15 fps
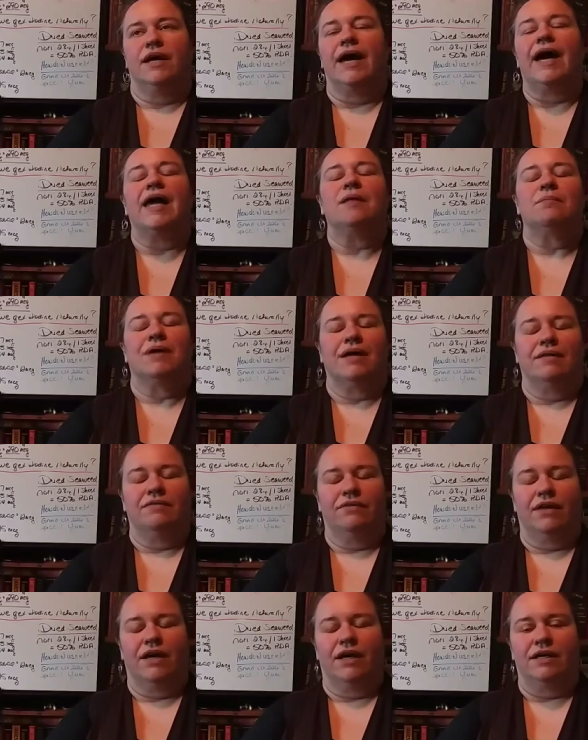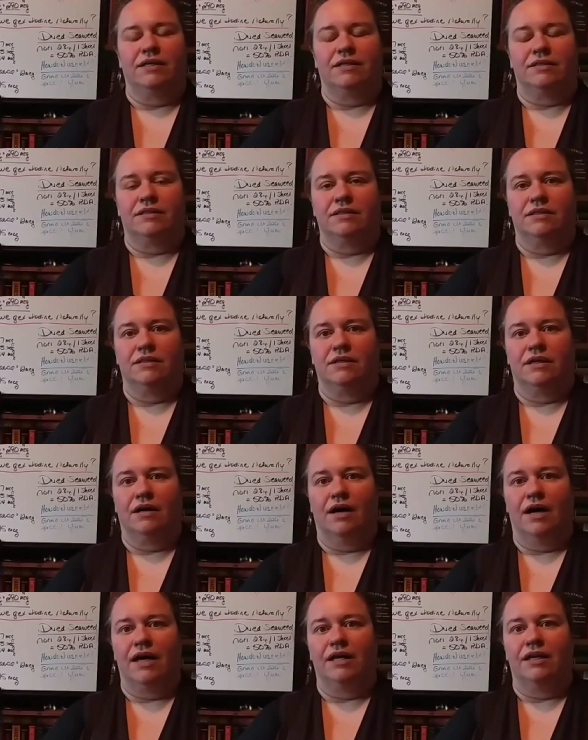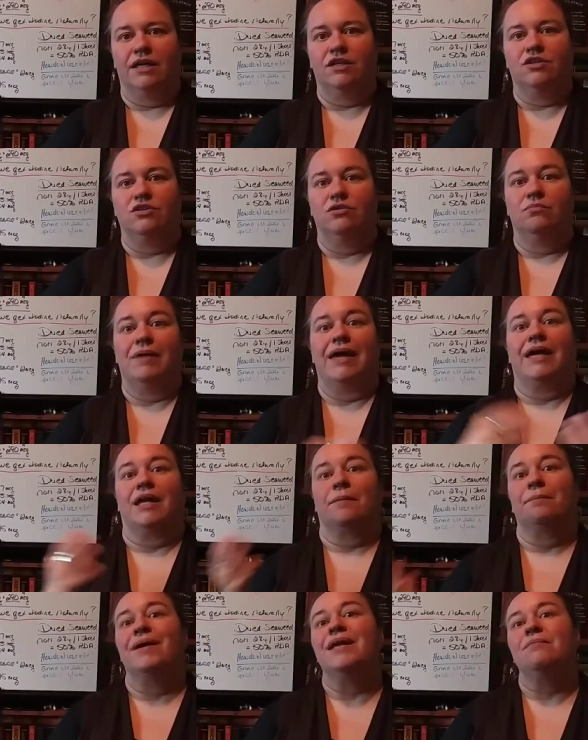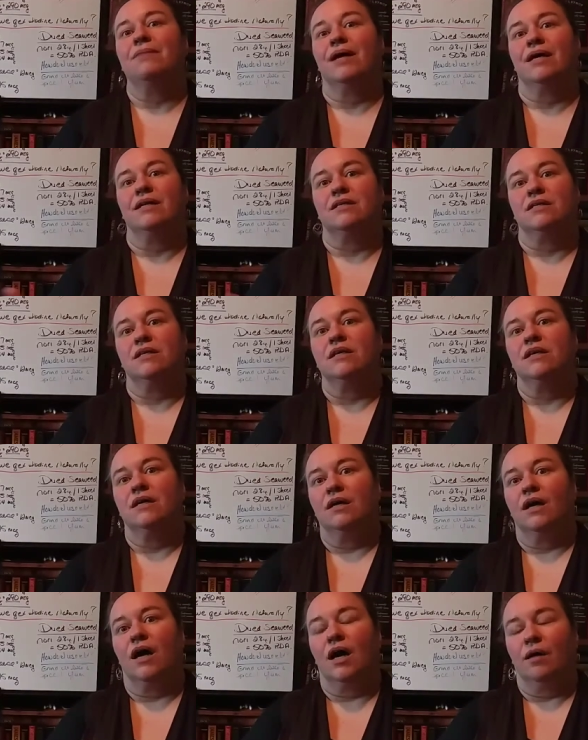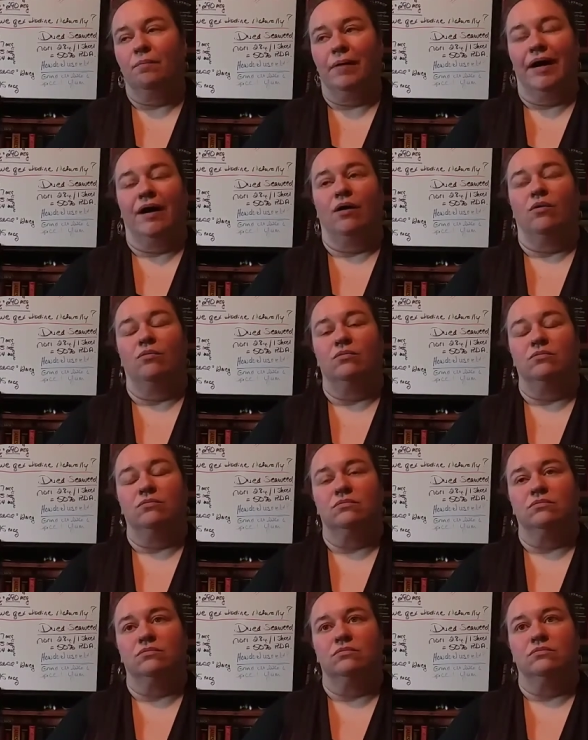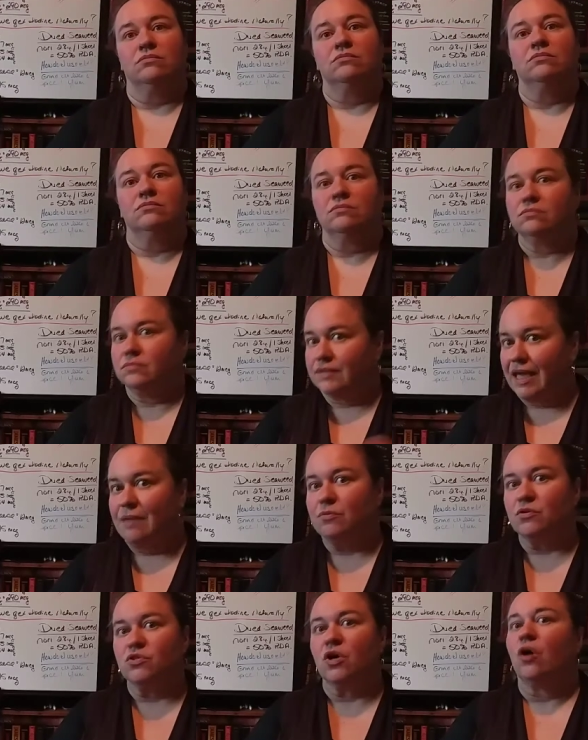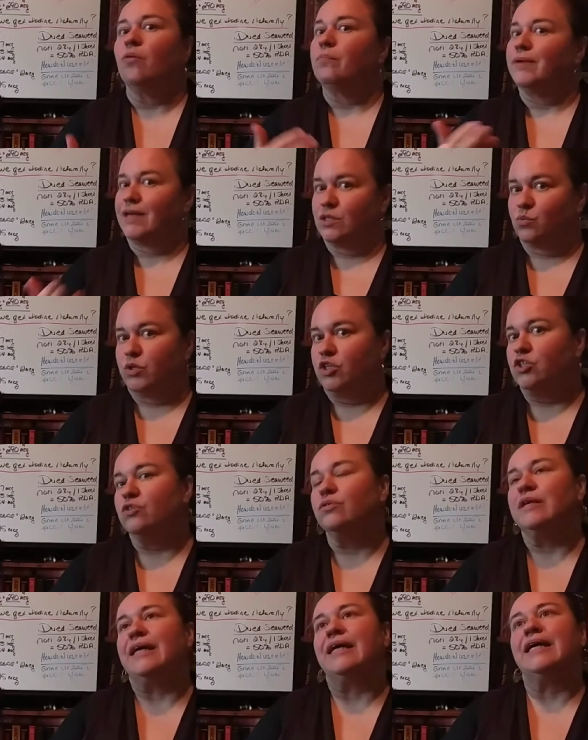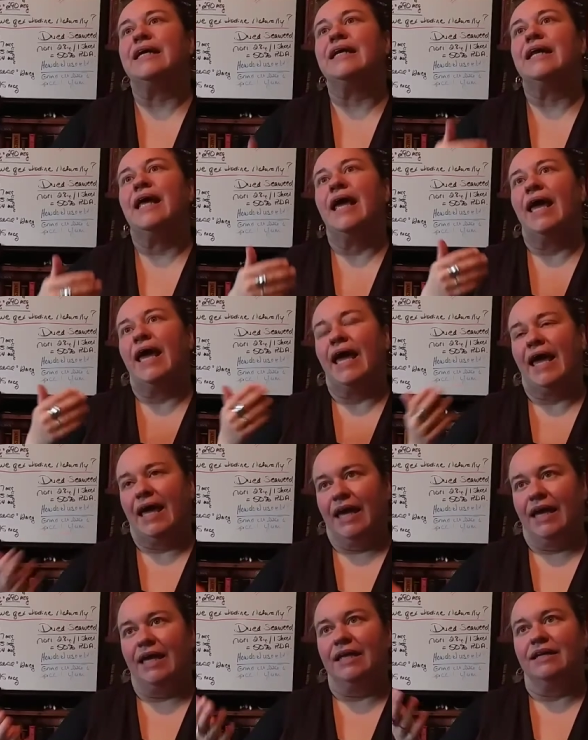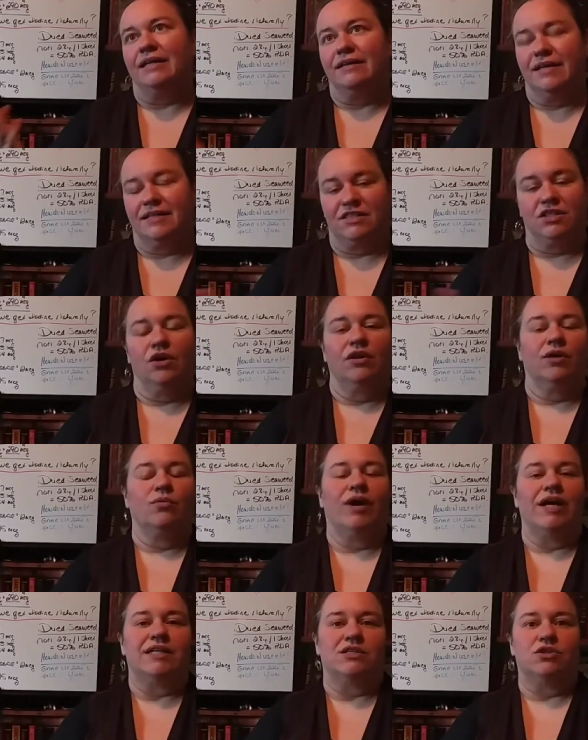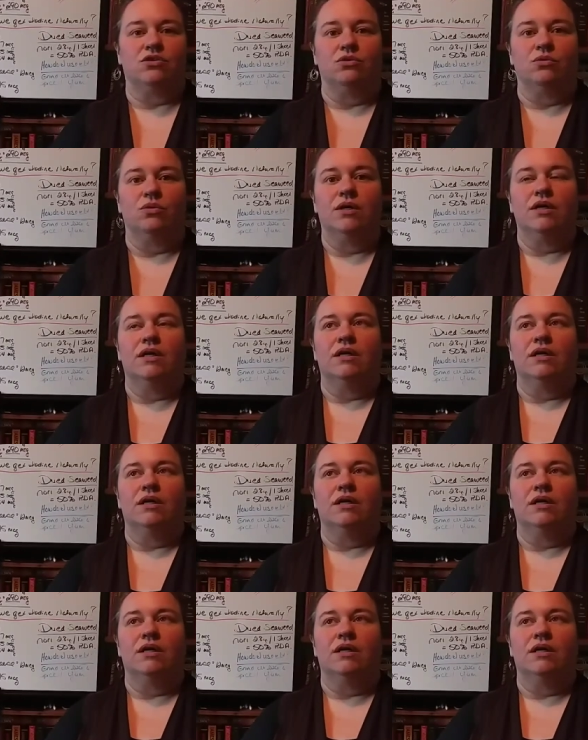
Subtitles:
adamant that I need to make an amendment about table salt because we do need it, and it's the only way to